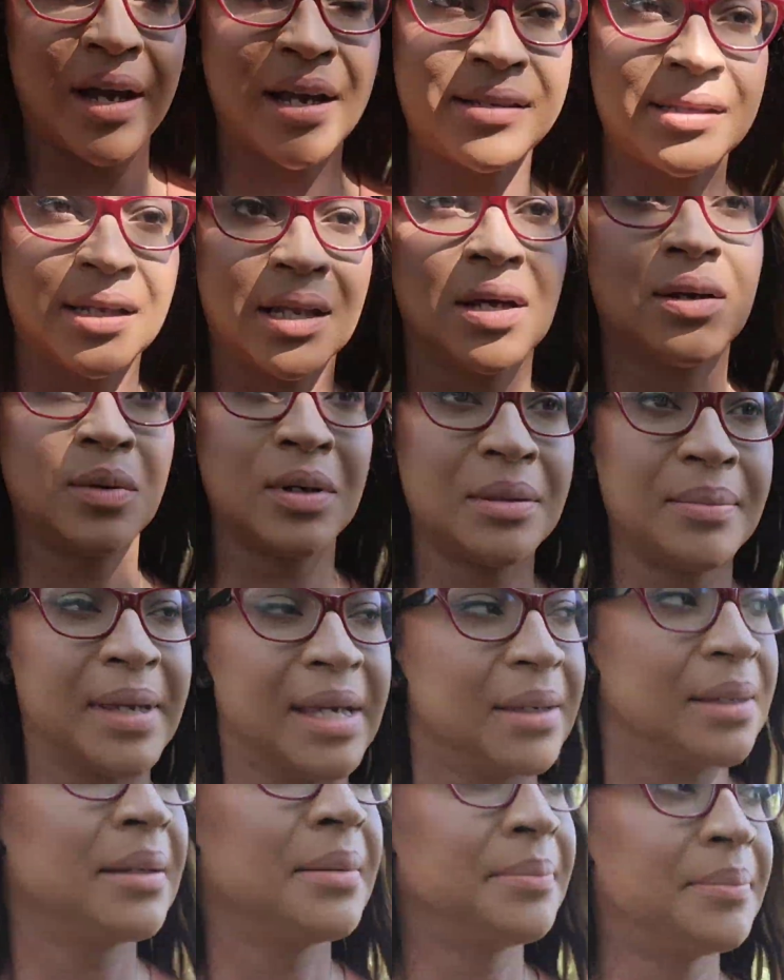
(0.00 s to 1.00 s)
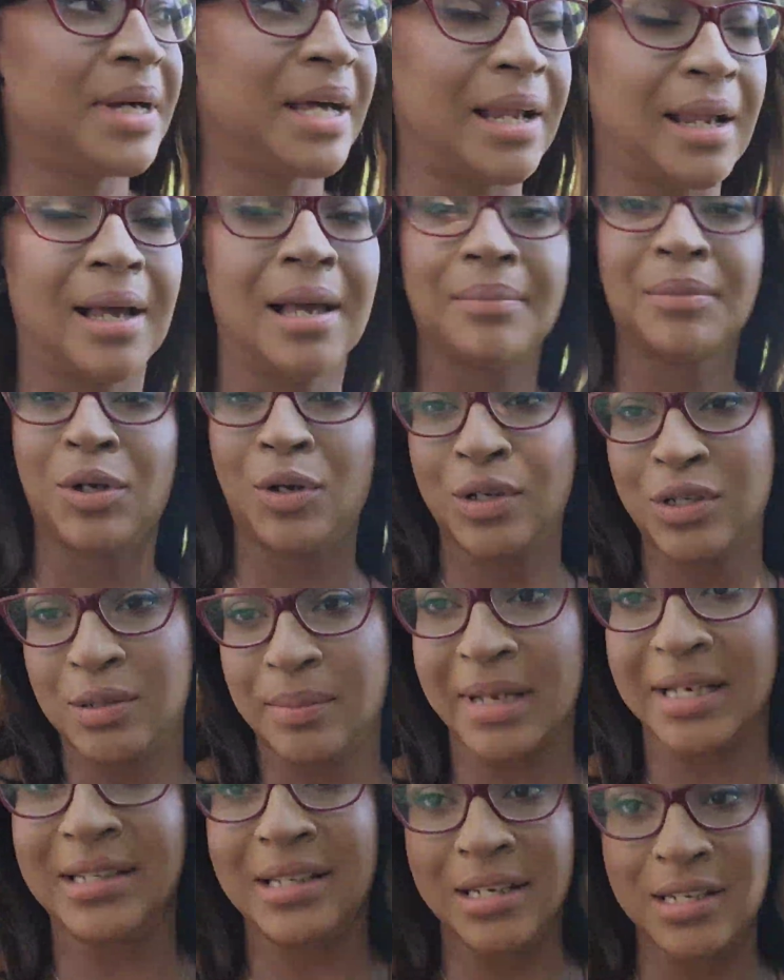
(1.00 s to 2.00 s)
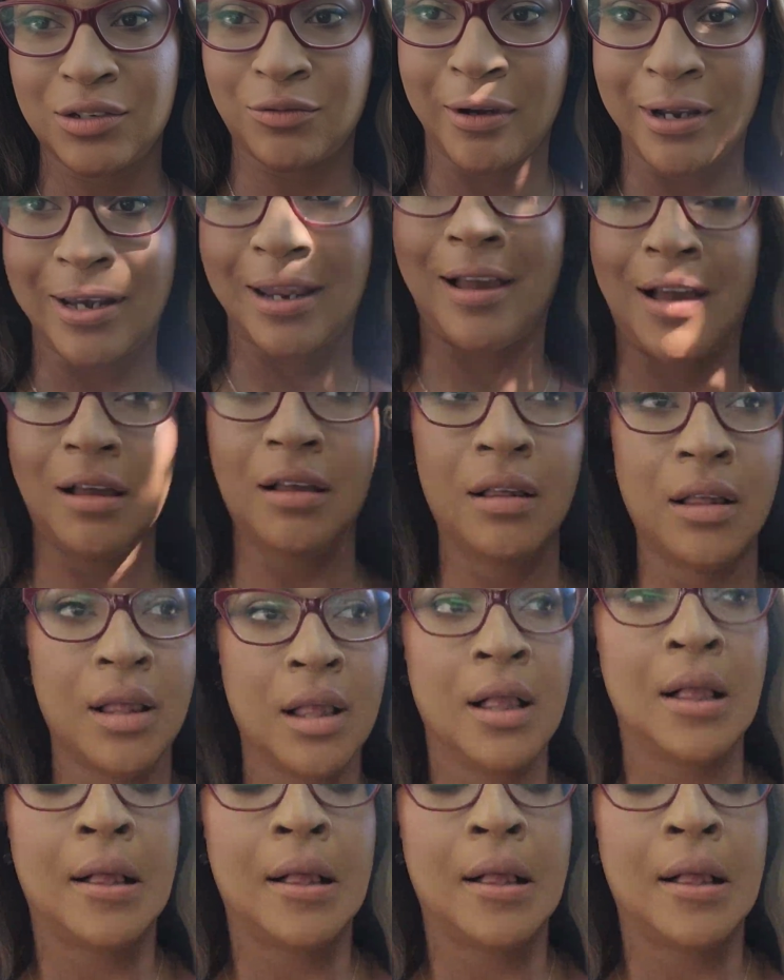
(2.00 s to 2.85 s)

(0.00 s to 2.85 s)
guys along with me. But I'm going to my dentist right now.